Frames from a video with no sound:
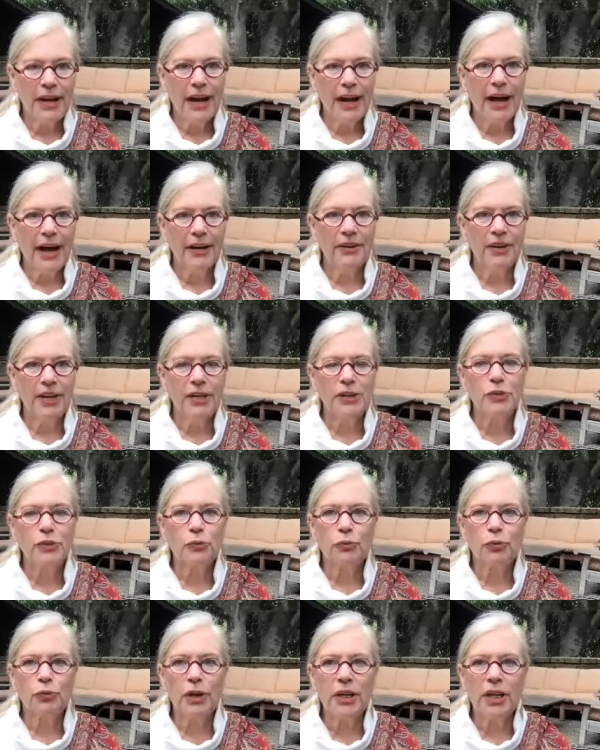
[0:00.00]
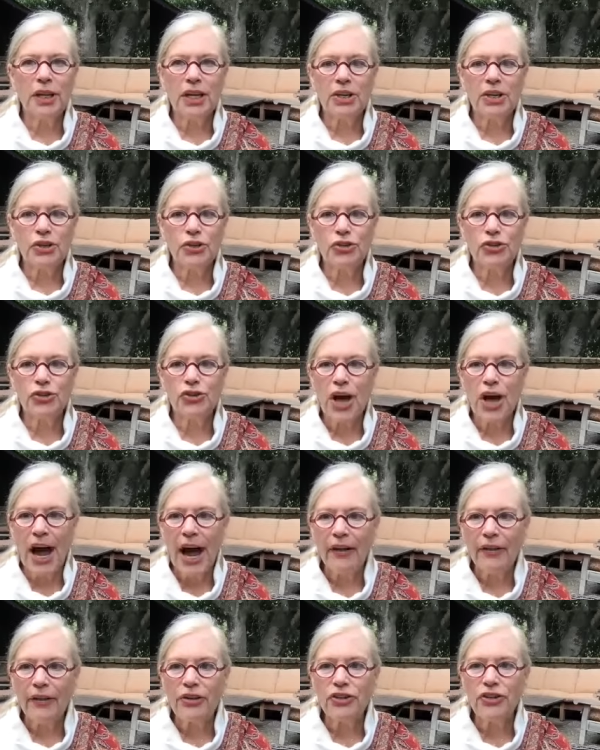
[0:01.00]
And it's really
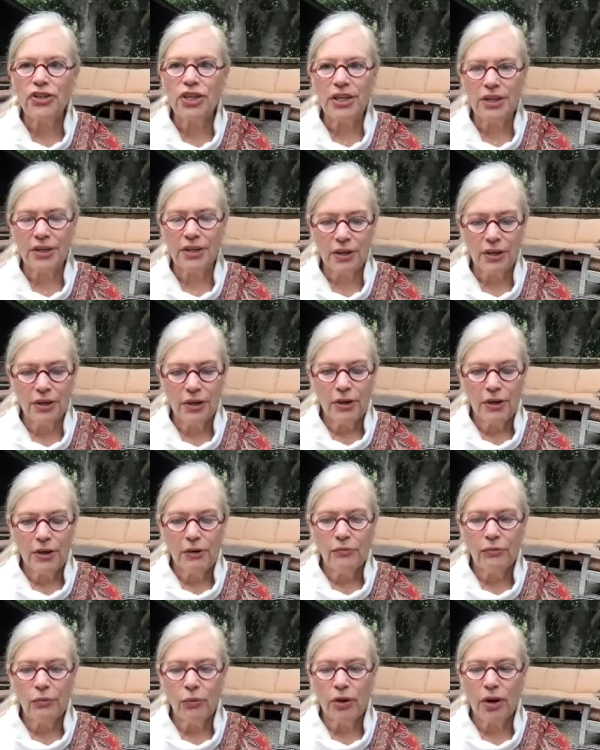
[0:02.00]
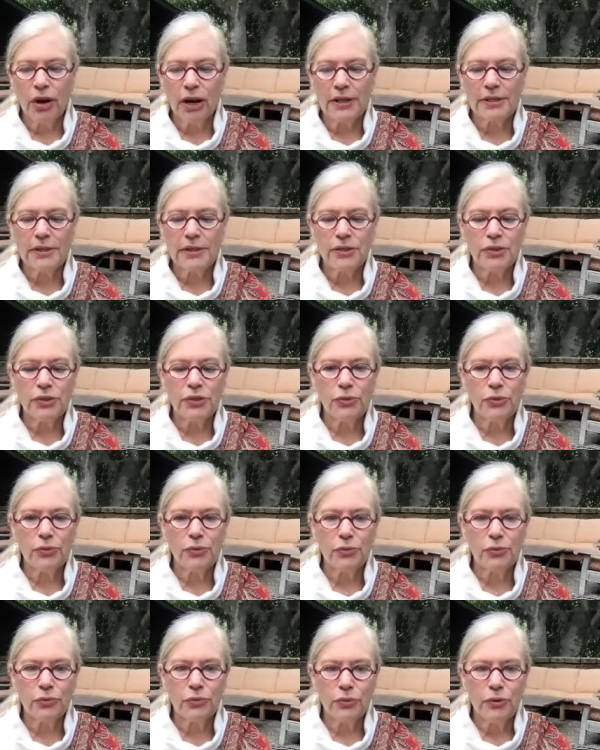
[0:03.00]
challenging for us
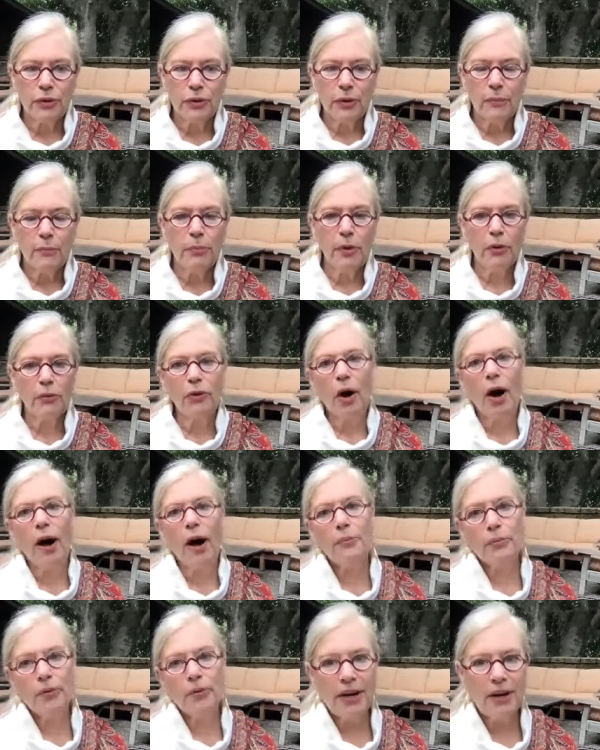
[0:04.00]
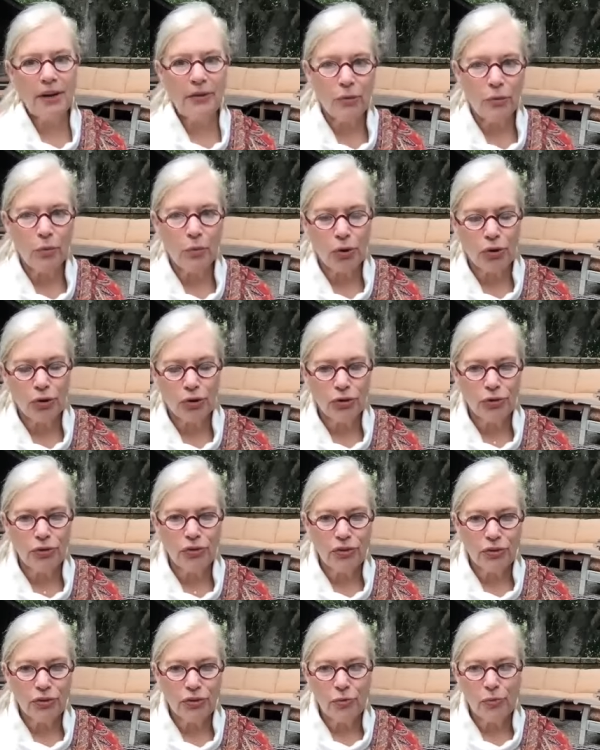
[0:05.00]
to both operate in the world
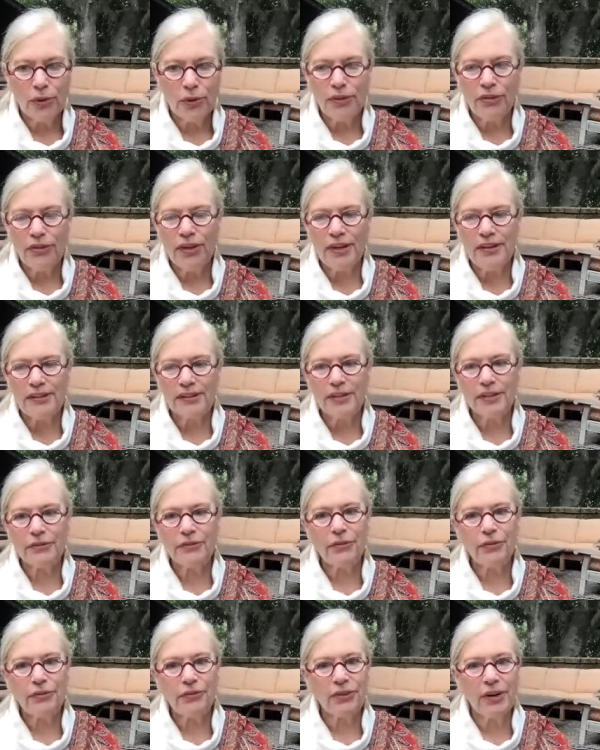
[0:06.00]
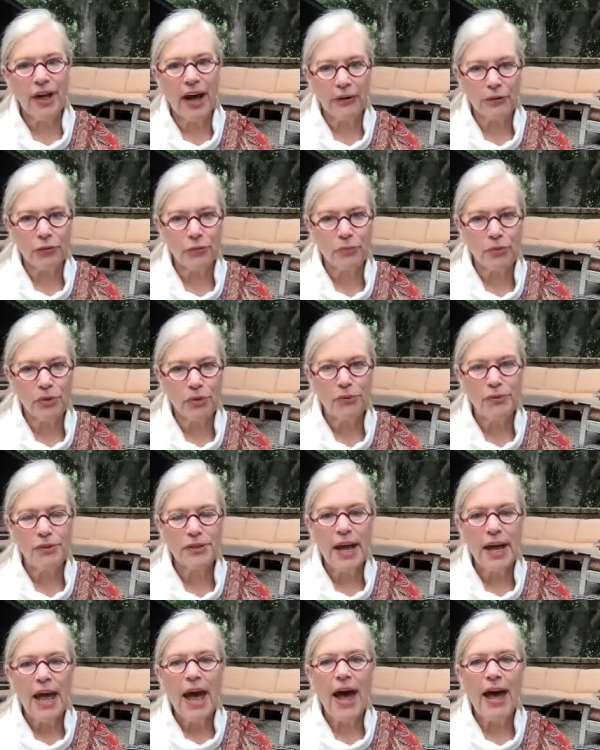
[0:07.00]
with these different attributes
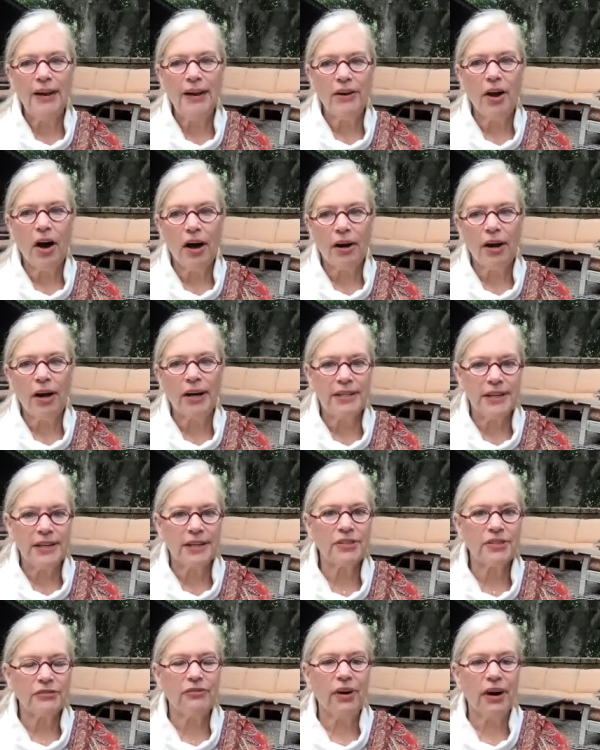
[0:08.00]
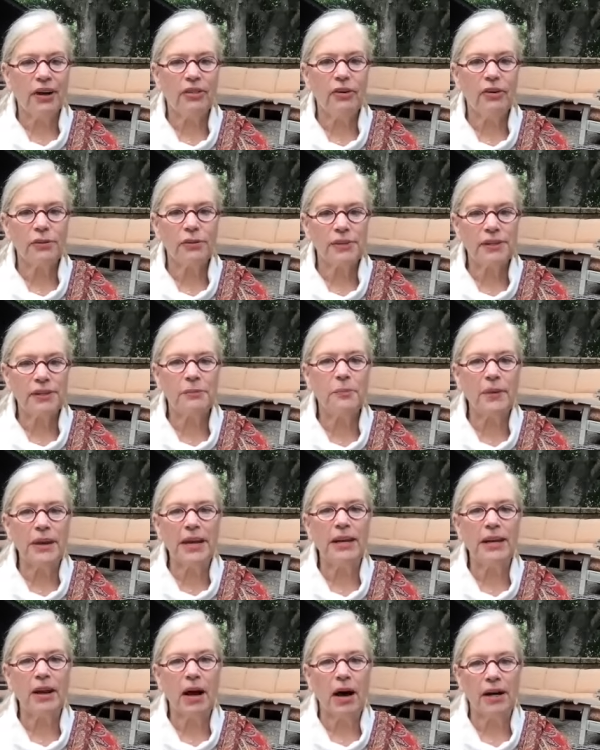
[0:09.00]
and not identify those as
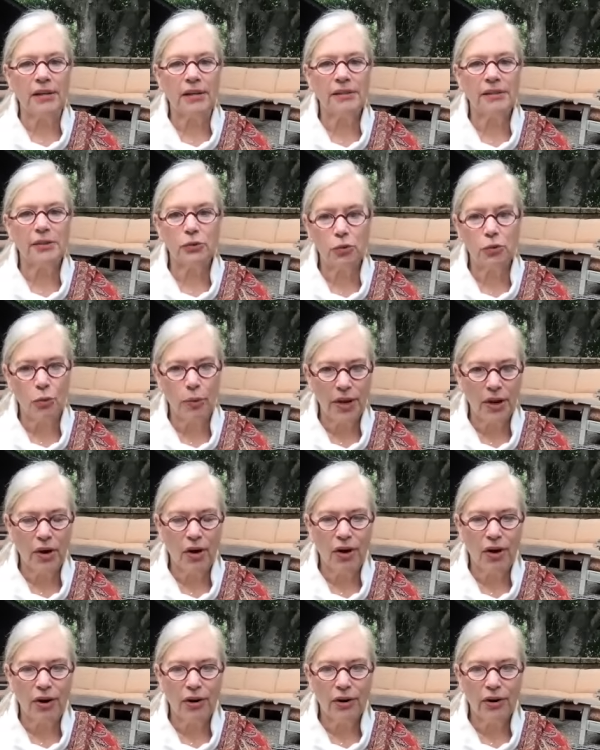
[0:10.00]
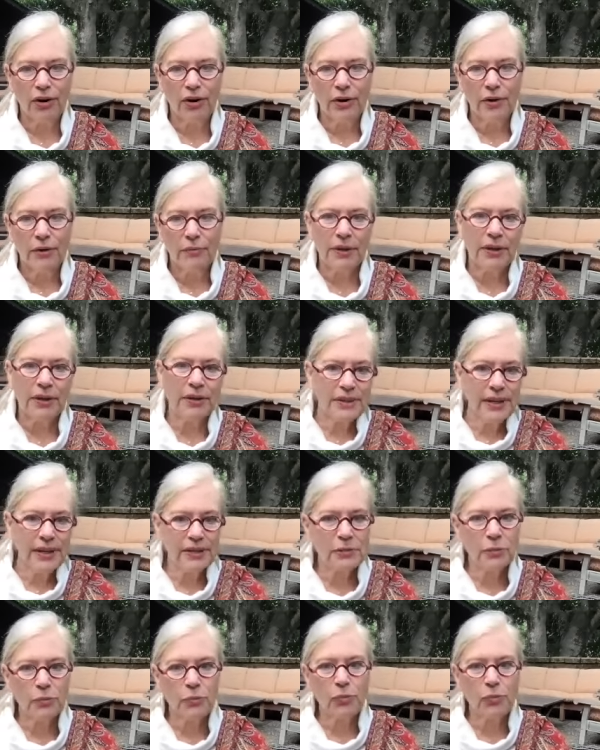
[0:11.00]
being us, who we are, because
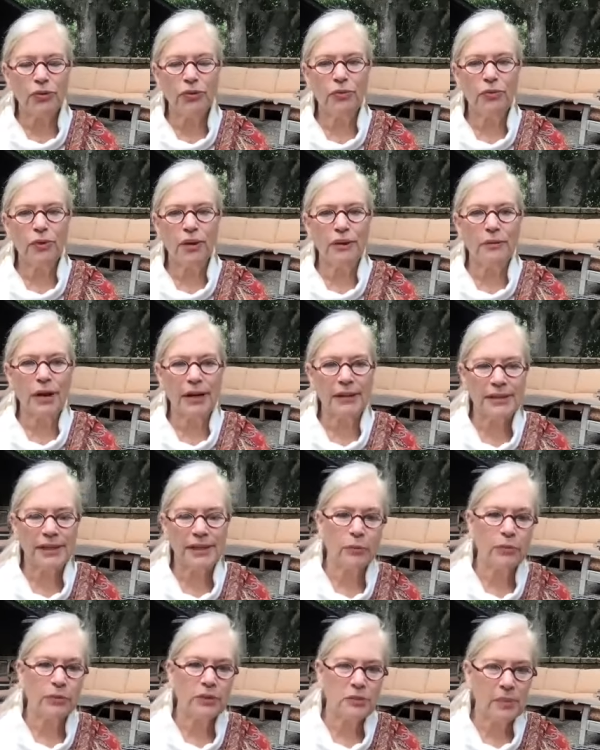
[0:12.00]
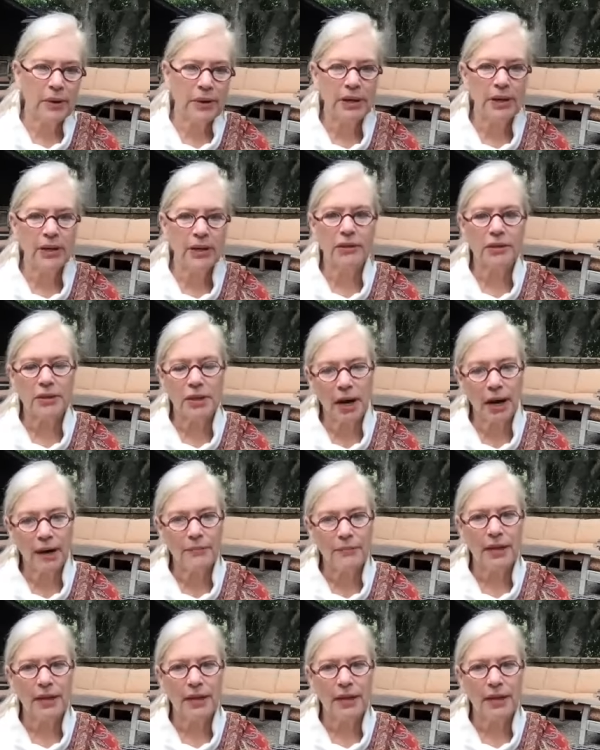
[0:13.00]
that's what we're doing. That's how we're spending our time.